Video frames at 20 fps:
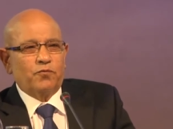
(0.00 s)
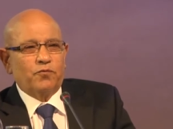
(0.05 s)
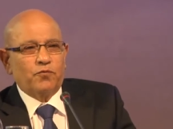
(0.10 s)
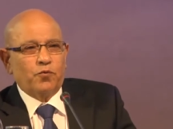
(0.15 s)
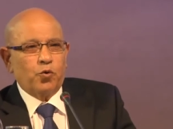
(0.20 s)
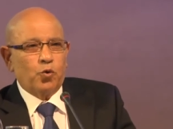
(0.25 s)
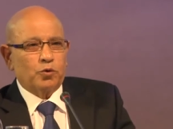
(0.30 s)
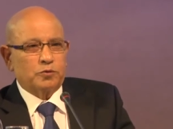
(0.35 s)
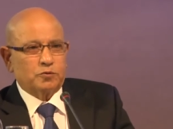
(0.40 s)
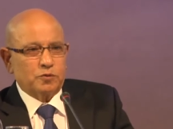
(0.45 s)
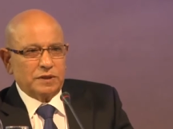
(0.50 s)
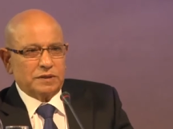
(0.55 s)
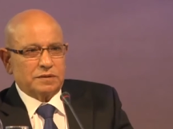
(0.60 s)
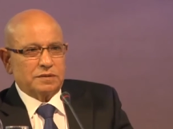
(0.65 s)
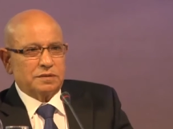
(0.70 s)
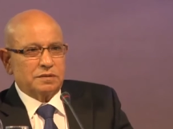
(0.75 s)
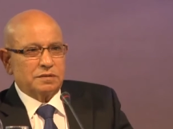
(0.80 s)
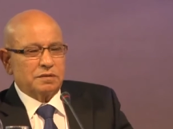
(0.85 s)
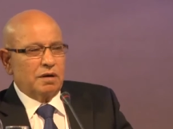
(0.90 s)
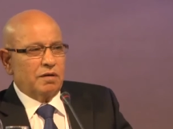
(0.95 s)

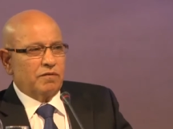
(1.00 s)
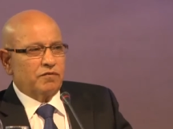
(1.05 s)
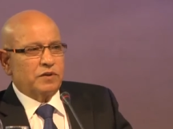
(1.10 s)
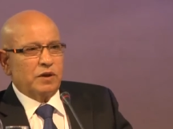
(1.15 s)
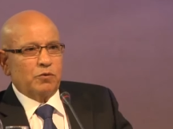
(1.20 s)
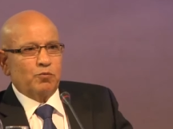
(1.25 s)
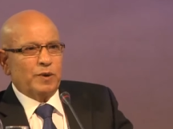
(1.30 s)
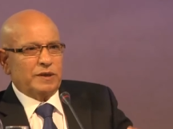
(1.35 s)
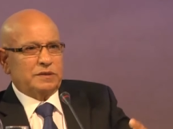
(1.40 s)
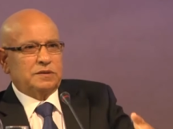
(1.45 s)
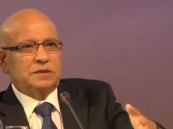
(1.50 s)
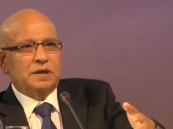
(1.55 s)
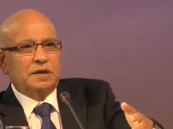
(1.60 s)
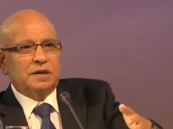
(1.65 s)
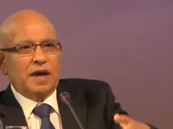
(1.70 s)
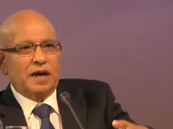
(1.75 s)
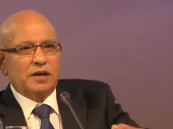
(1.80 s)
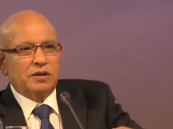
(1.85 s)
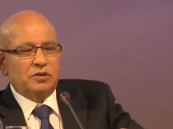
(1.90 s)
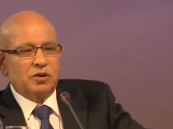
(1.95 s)
fortress of the
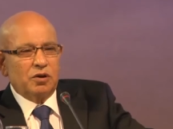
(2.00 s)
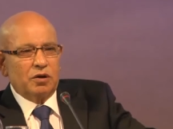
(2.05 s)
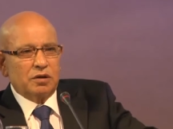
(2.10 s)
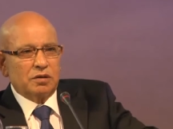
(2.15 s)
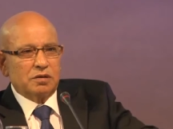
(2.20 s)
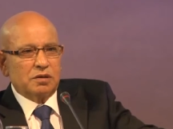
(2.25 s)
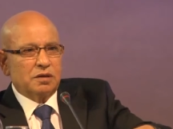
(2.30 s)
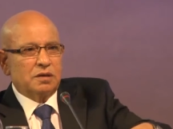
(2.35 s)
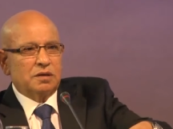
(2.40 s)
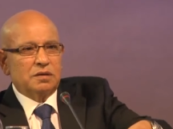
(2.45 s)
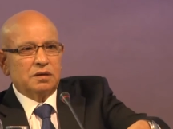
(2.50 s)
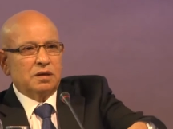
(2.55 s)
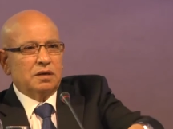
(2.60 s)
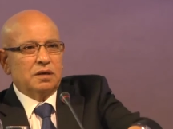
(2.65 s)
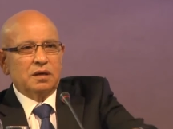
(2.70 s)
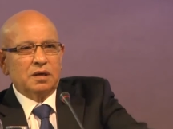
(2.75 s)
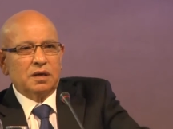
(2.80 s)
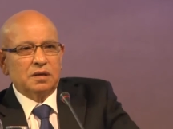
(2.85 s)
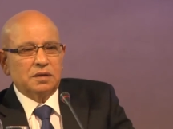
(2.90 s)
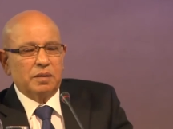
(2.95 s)
Western ideology
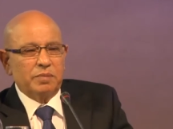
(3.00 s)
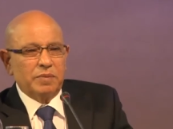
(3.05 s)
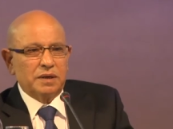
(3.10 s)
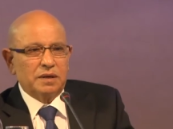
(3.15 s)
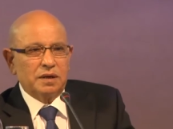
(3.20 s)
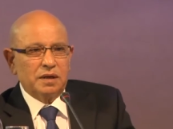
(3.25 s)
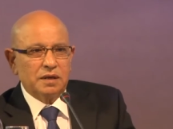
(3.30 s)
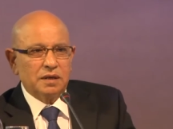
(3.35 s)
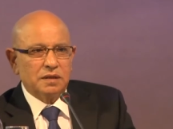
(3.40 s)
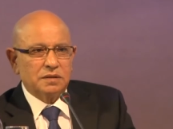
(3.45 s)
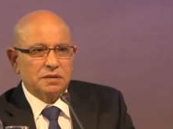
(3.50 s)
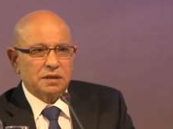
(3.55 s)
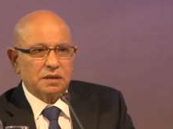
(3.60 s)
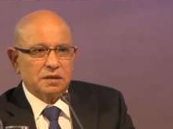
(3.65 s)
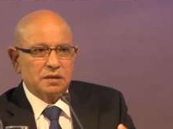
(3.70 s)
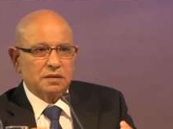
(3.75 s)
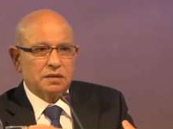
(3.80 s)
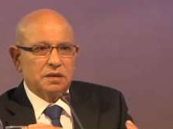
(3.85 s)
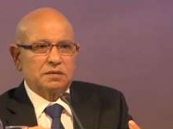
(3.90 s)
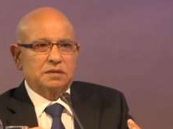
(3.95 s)
in the Middle East,
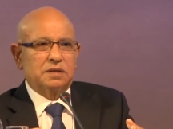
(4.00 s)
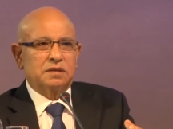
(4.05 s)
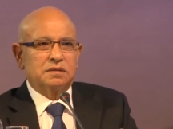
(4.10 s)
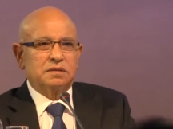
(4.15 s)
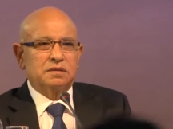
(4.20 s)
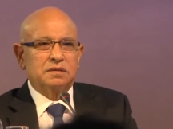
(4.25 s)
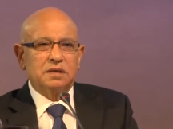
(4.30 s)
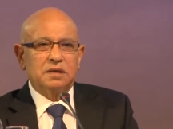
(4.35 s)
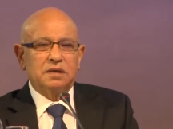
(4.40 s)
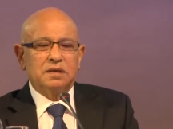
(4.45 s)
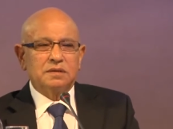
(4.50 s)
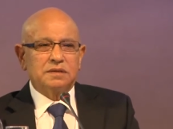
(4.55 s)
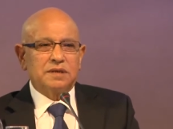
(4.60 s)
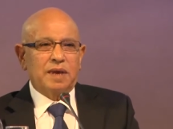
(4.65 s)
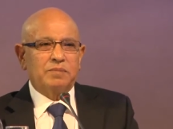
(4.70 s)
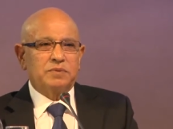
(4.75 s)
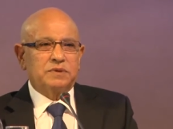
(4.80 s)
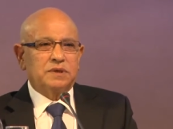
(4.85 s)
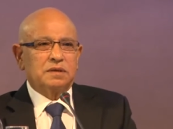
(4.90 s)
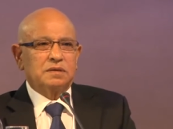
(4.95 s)
and this is
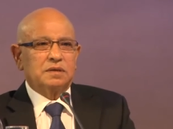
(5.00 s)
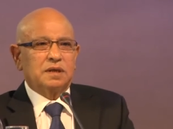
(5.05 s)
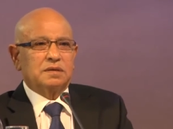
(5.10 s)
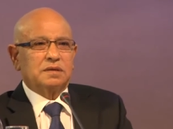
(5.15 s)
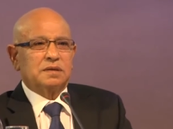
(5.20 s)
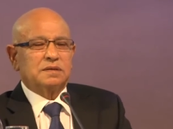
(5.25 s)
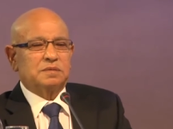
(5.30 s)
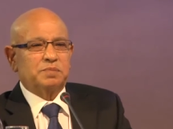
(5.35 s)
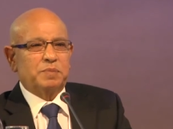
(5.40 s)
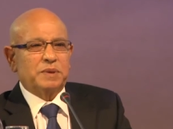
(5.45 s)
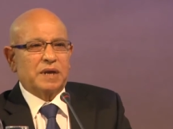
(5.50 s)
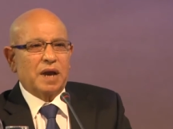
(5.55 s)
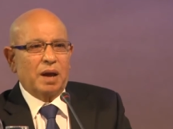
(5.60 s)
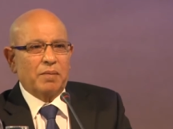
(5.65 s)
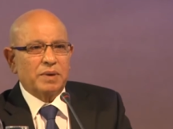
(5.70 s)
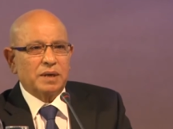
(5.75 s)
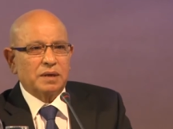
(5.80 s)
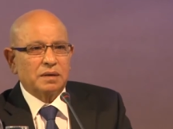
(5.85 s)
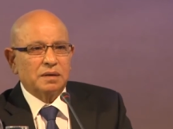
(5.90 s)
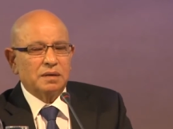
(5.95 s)
something that is
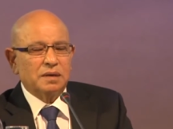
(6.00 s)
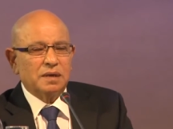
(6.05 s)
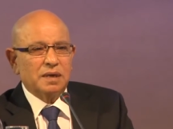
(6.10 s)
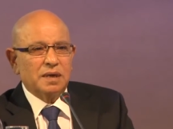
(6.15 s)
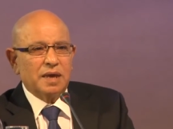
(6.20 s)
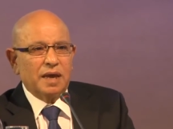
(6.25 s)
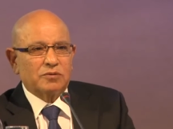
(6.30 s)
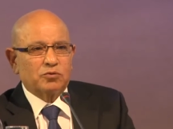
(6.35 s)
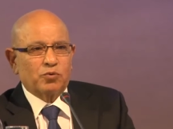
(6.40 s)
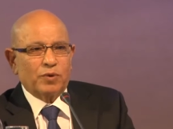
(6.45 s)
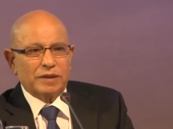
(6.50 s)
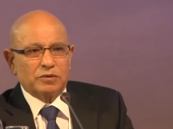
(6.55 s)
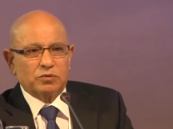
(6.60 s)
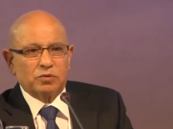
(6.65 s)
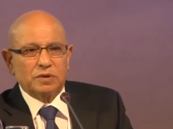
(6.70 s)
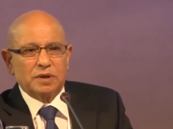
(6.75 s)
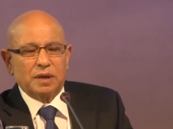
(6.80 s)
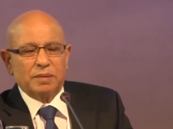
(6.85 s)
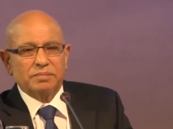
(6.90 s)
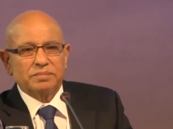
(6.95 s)
becoming a threat
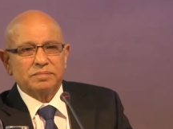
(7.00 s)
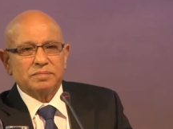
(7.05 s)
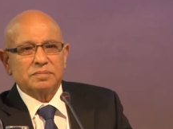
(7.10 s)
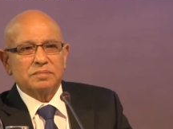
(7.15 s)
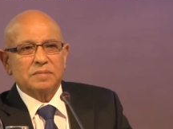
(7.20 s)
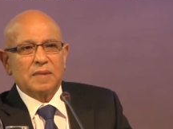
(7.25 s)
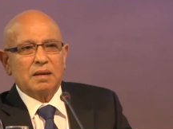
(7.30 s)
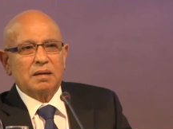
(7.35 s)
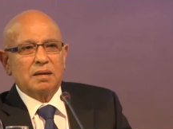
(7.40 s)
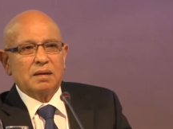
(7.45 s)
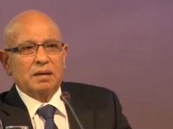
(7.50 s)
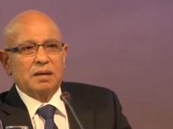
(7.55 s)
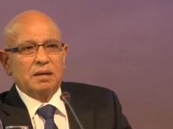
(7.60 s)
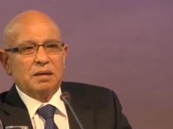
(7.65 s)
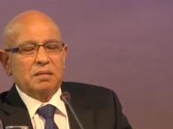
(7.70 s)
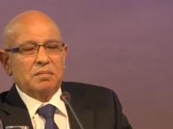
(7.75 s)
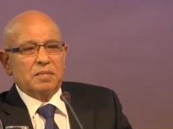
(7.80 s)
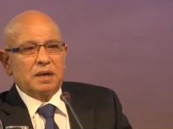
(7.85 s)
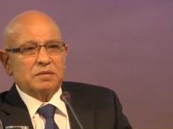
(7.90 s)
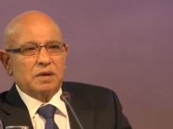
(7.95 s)
to them.
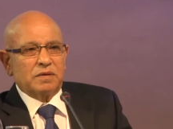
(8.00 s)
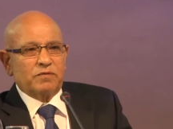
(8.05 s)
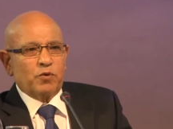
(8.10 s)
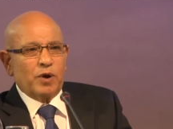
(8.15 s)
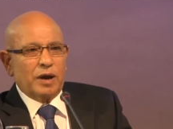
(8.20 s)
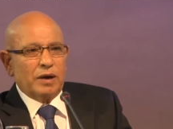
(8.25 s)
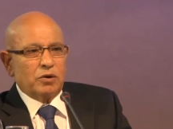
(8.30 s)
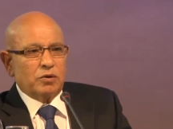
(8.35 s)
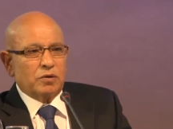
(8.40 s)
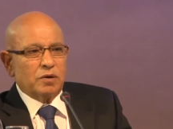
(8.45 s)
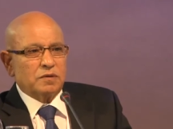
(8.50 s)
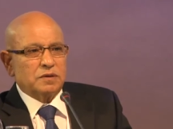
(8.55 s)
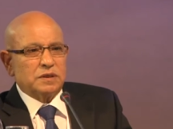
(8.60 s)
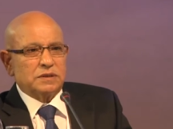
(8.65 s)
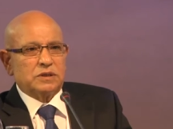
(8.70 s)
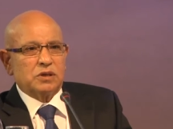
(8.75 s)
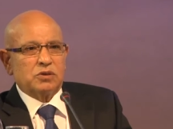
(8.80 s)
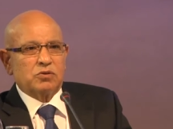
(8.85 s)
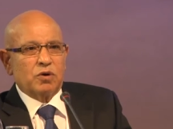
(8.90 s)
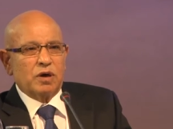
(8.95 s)
But if we are looking at the
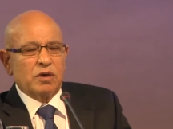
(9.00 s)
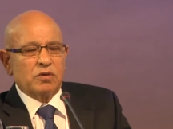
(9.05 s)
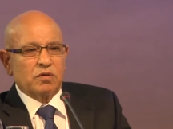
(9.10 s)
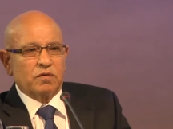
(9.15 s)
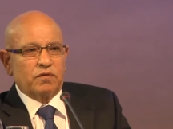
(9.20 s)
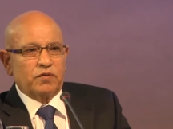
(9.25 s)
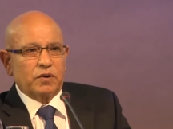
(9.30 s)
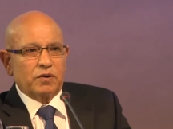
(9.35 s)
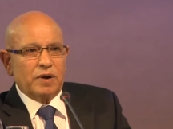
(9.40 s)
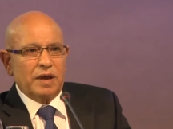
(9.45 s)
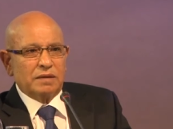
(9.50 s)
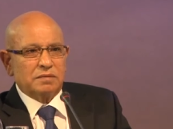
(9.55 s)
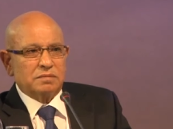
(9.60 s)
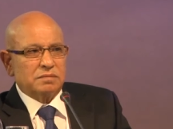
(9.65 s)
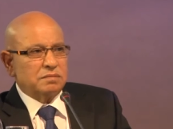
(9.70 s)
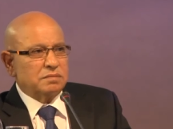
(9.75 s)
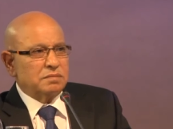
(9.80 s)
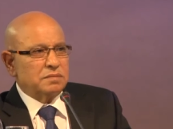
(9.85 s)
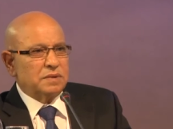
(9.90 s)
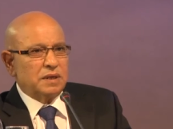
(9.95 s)
situation of
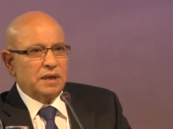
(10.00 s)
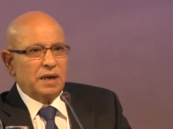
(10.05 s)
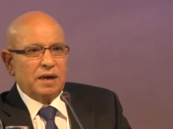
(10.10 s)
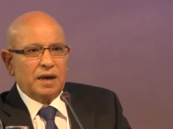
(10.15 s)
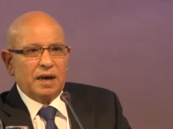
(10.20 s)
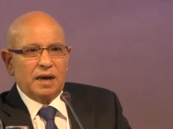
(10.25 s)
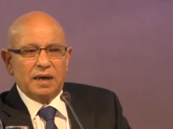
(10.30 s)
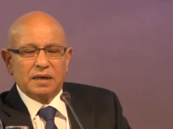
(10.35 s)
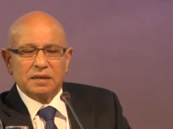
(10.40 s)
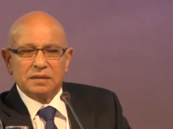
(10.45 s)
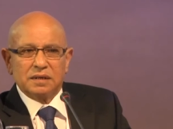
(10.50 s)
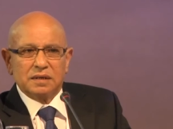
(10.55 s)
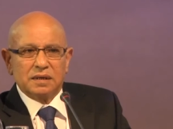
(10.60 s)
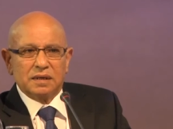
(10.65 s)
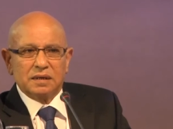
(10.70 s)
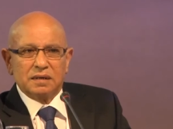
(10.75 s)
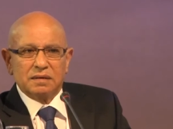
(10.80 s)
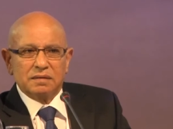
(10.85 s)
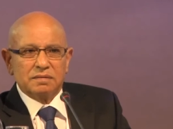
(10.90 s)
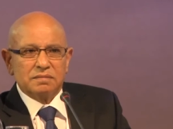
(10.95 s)
Iran, they are
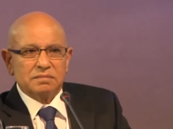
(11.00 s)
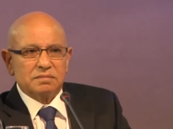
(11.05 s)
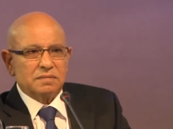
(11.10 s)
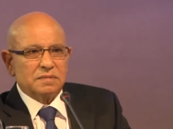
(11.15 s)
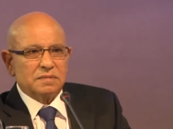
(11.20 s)
in